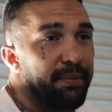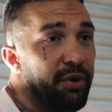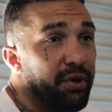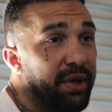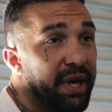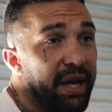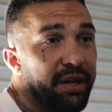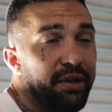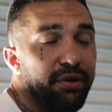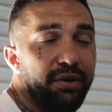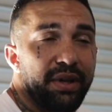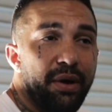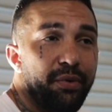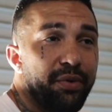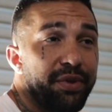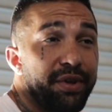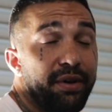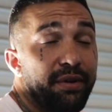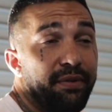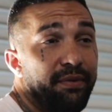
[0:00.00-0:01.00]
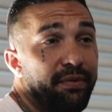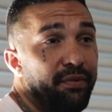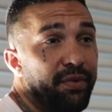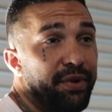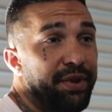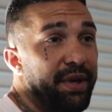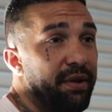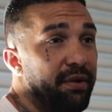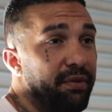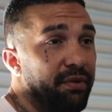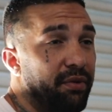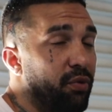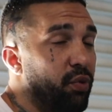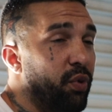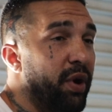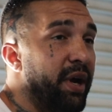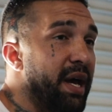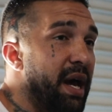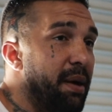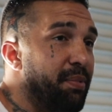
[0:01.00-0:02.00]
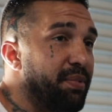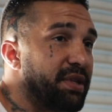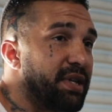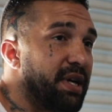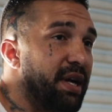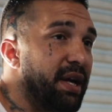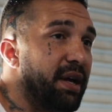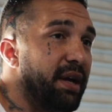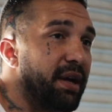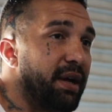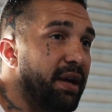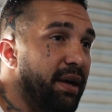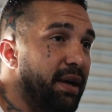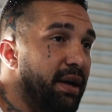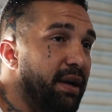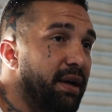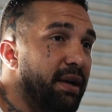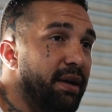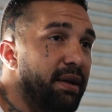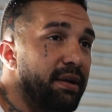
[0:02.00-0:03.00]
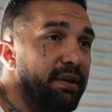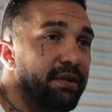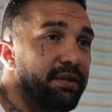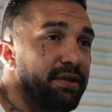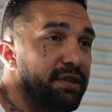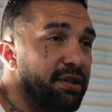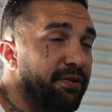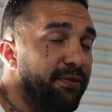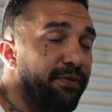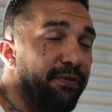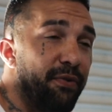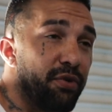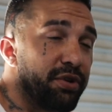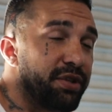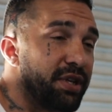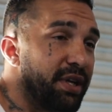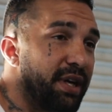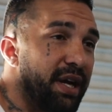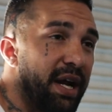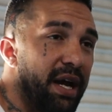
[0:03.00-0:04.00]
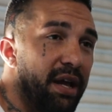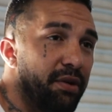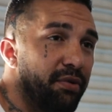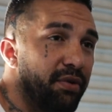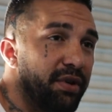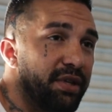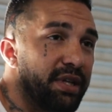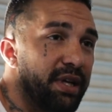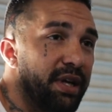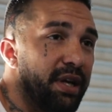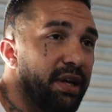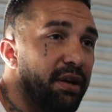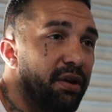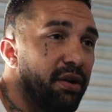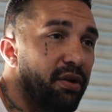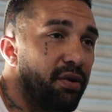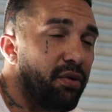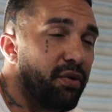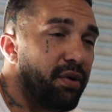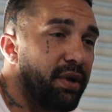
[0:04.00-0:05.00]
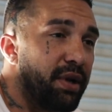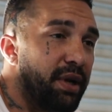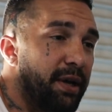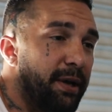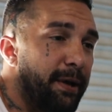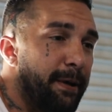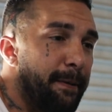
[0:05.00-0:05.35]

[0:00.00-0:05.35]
You can't do that without a great appetite and just forcing calories in. You know, and